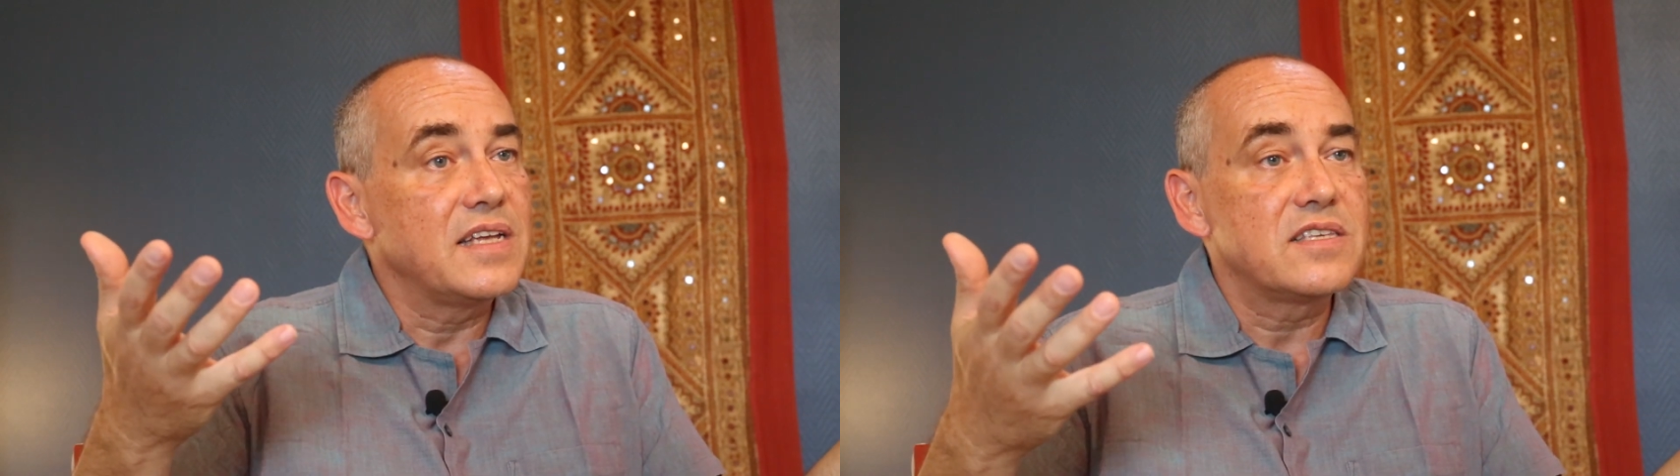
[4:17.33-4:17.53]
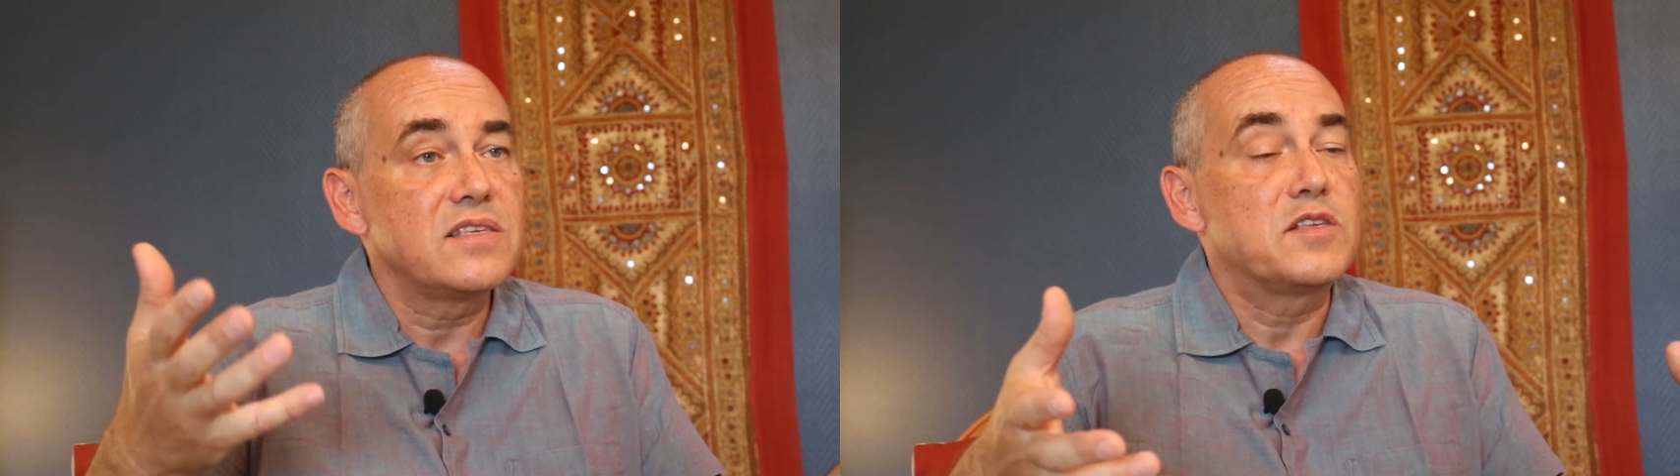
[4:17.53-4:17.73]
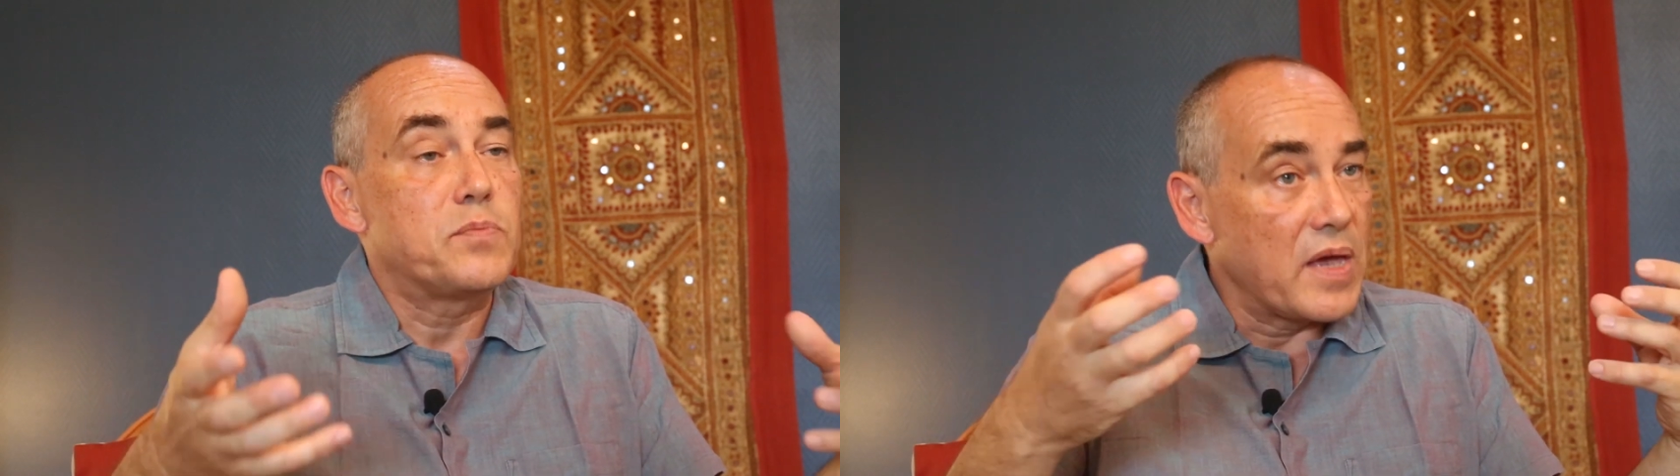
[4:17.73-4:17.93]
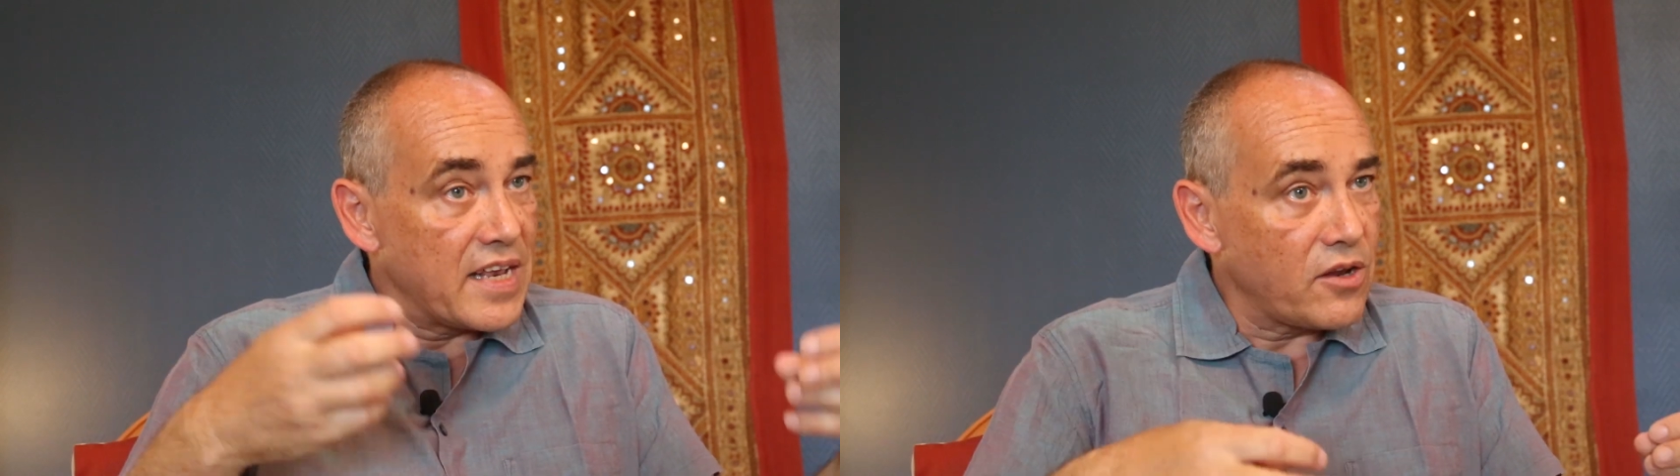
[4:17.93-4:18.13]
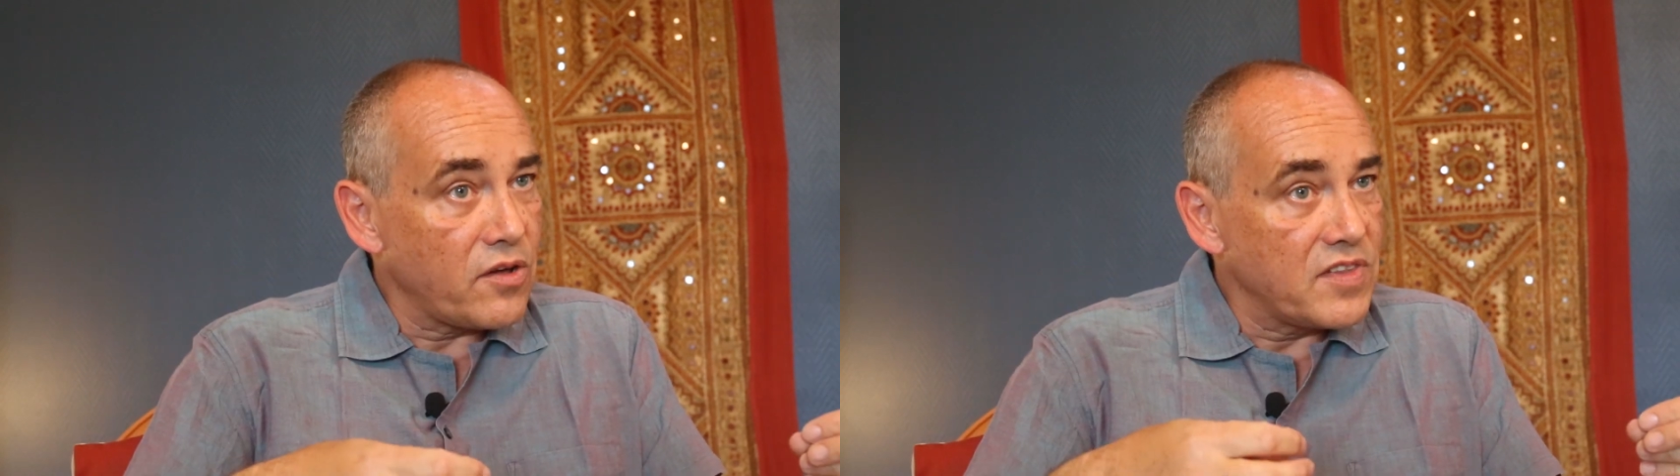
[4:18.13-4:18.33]
it's
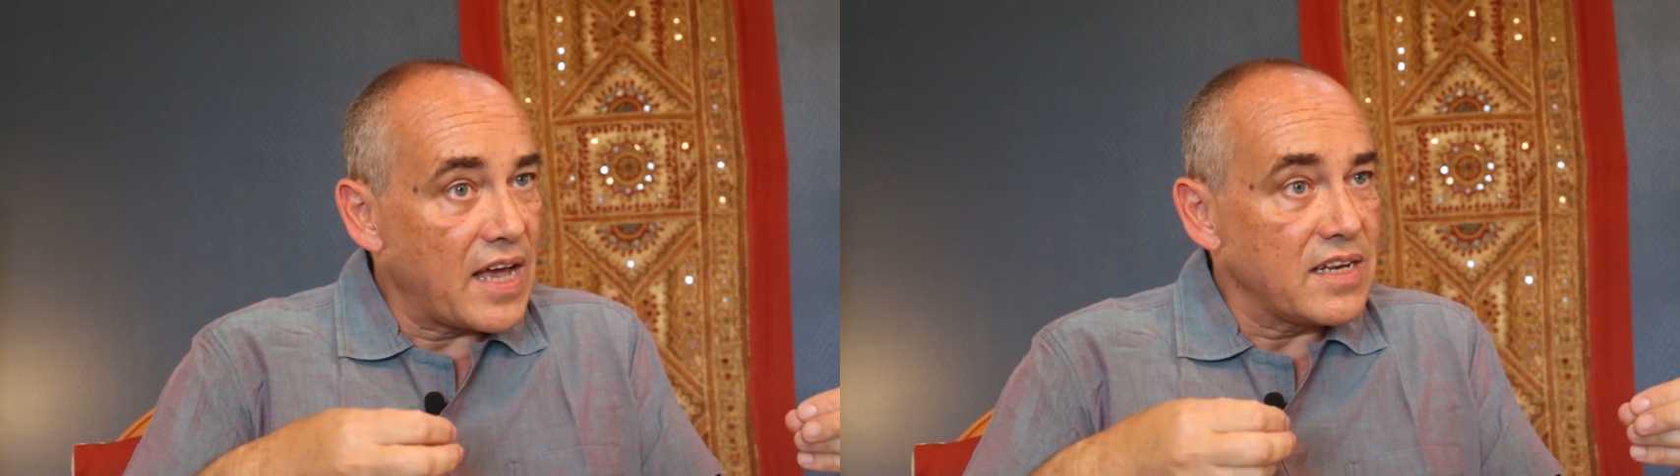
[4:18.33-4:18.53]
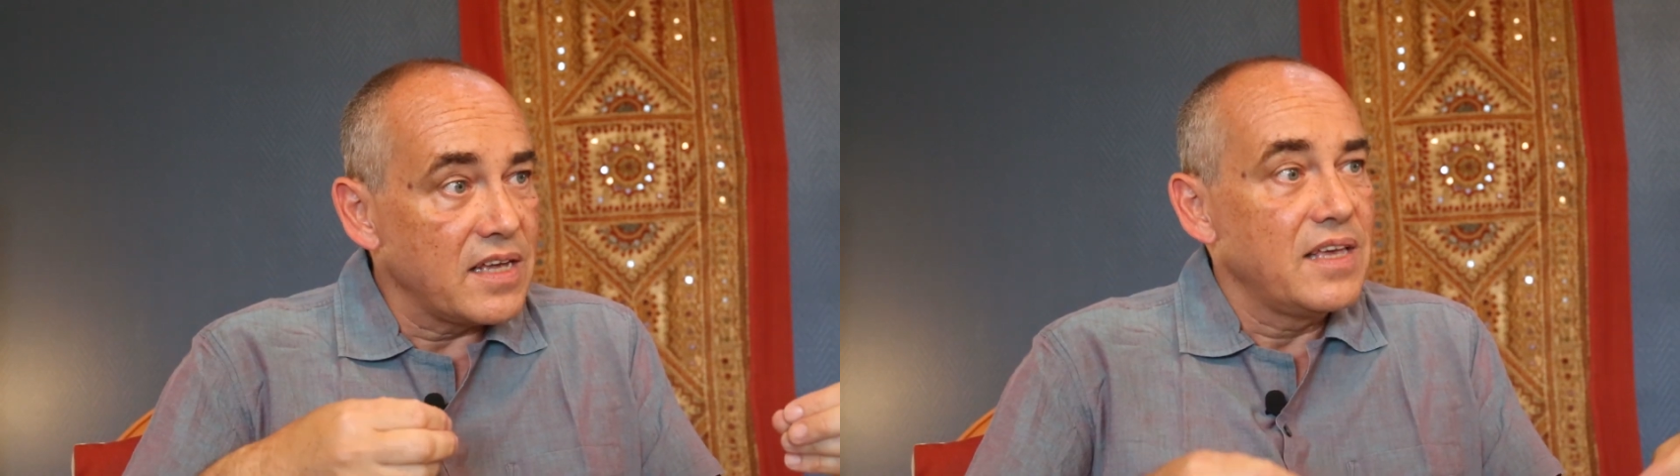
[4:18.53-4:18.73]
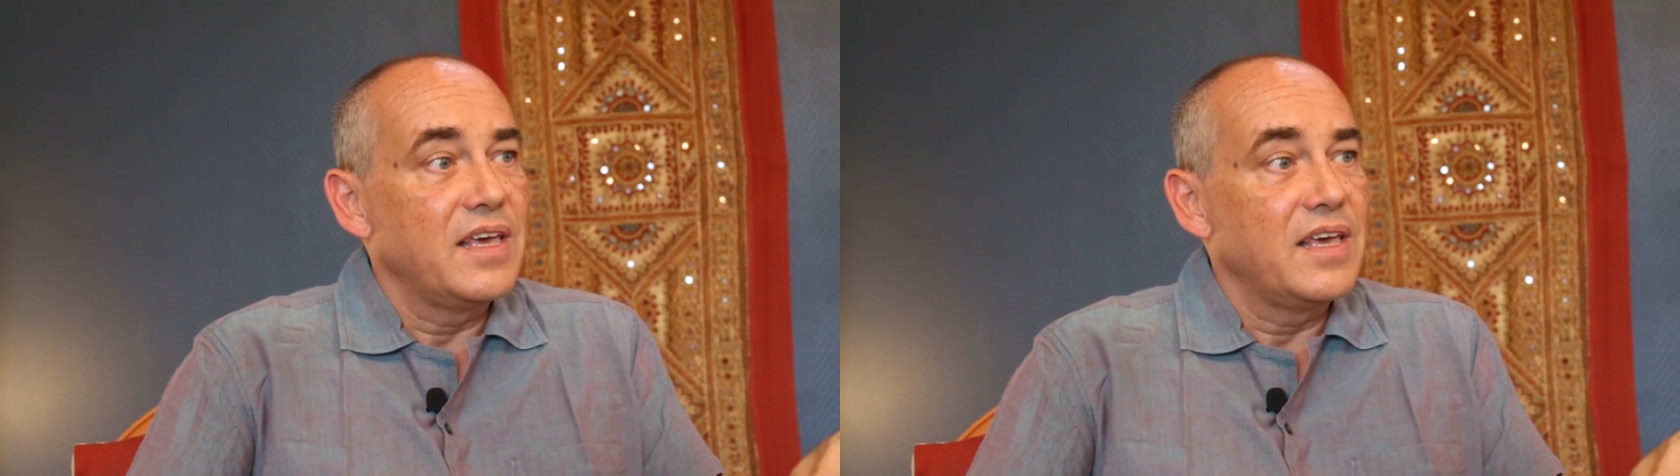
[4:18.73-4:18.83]
made out of that,